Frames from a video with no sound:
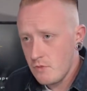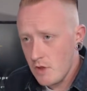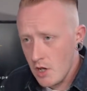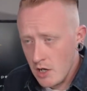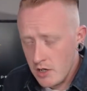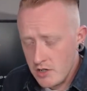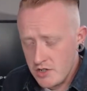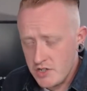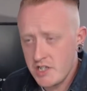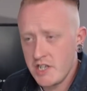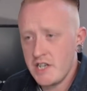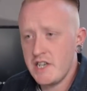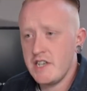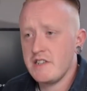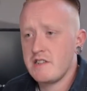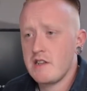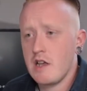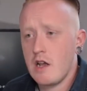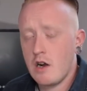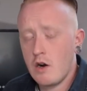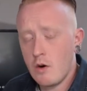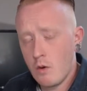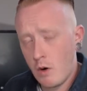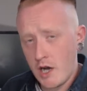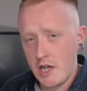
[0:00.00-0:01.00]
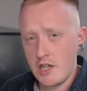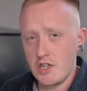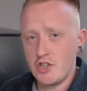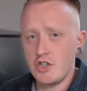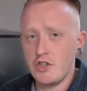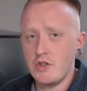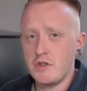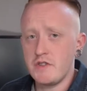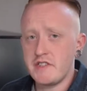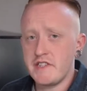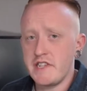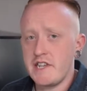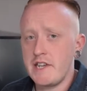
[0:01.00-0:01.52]
which is quite
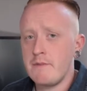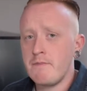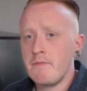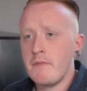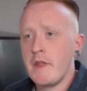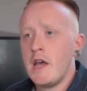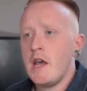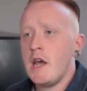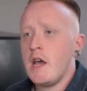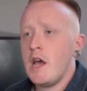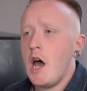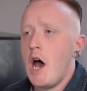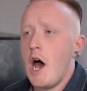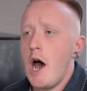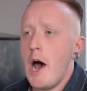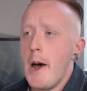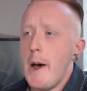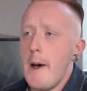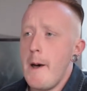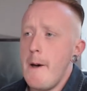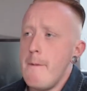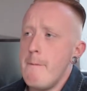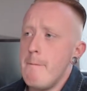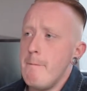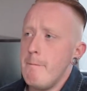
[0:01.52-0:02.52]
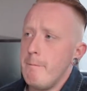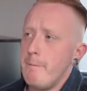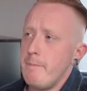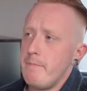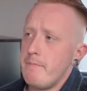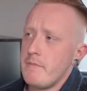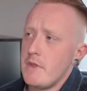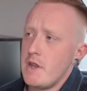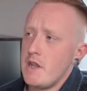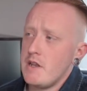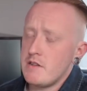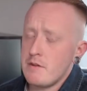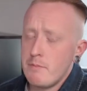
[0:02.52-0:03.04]
juicy.
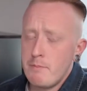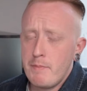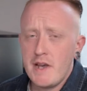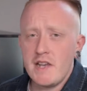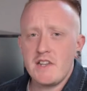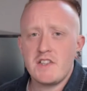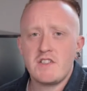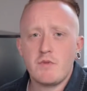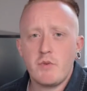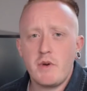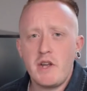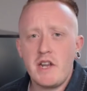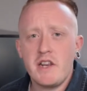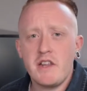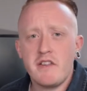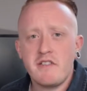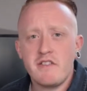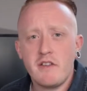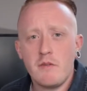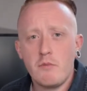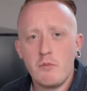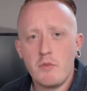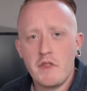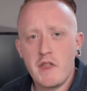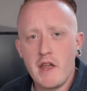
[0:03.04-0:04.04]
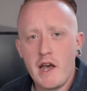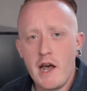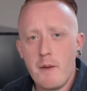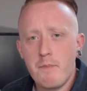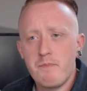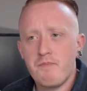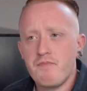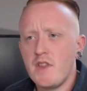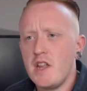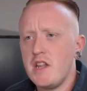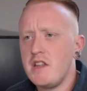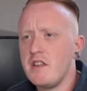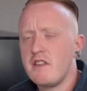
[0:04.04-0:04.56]
There's a bit of sweetness in with that,
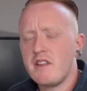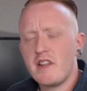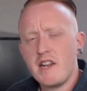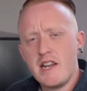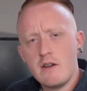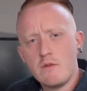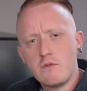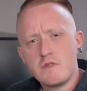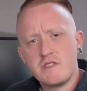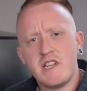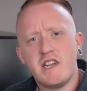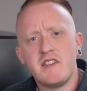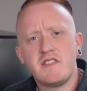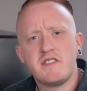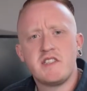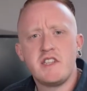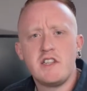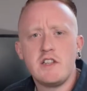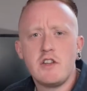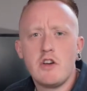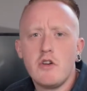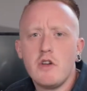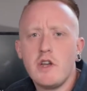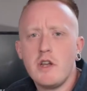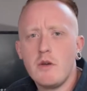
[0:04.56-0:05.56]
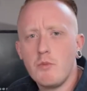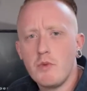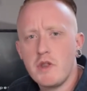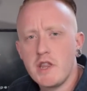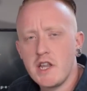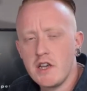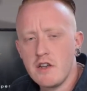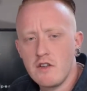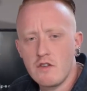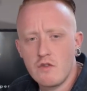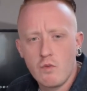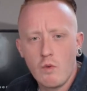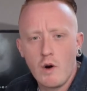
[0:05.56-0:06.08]
and there's a little zesty note in with
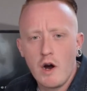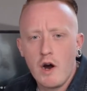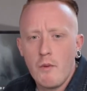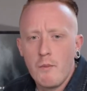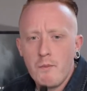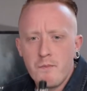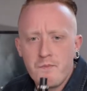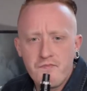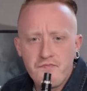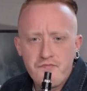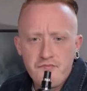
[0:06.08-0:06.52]
it as well.